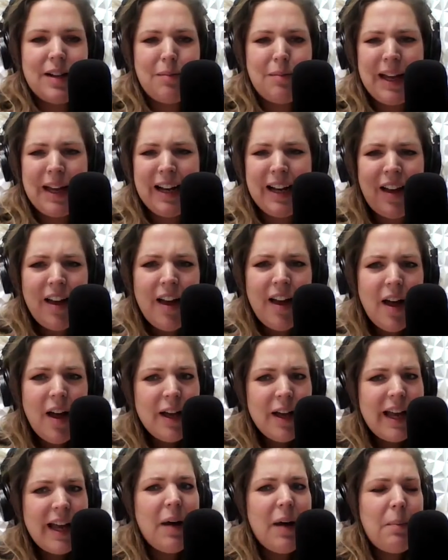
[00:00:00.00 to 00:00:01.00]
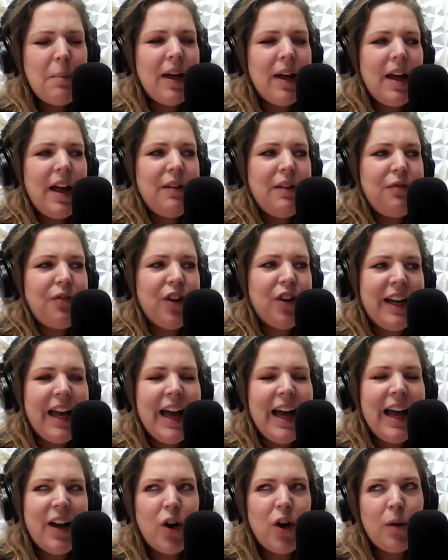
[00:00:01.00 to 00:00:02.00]
I'm like, "Yeah, but I forget
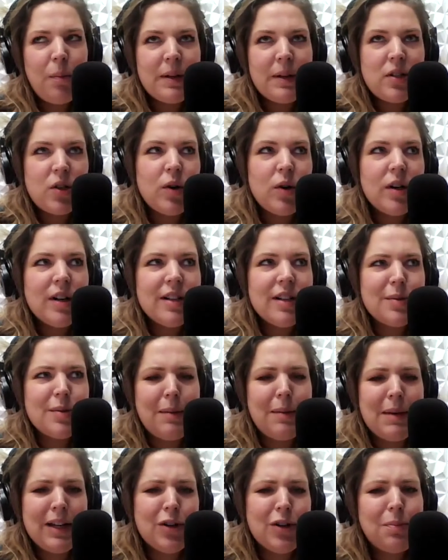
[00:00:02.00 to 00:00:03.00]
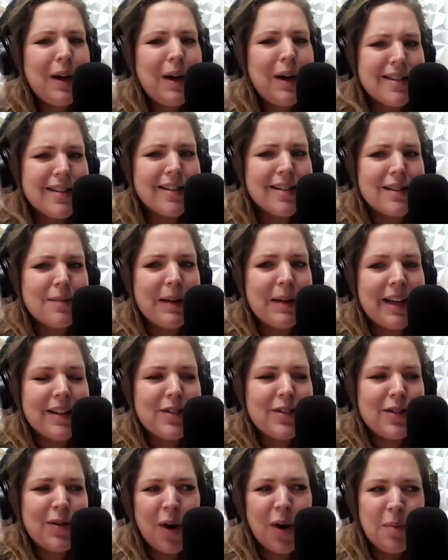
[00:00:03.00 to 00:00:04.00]
how to open doors when I'm in your presence
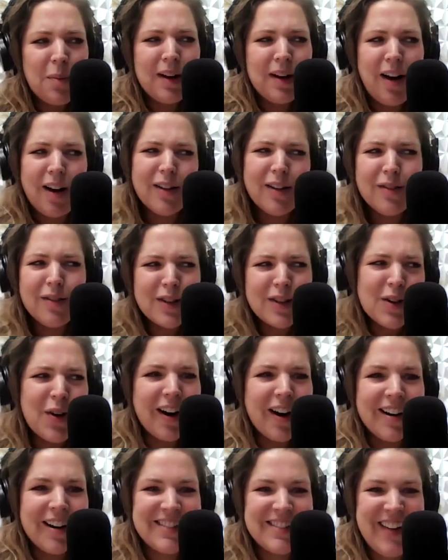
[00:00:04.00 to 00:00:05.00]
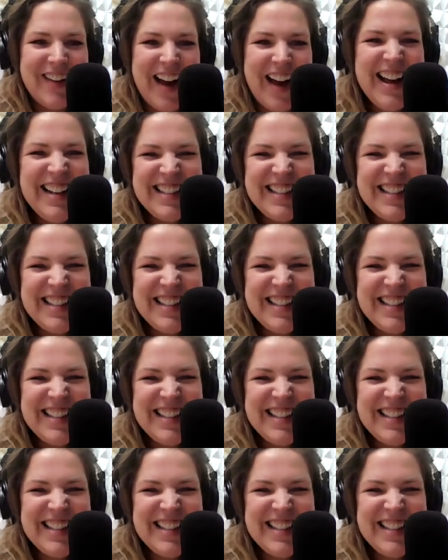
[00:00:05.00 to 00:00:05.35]
because you open all of the doors, right?"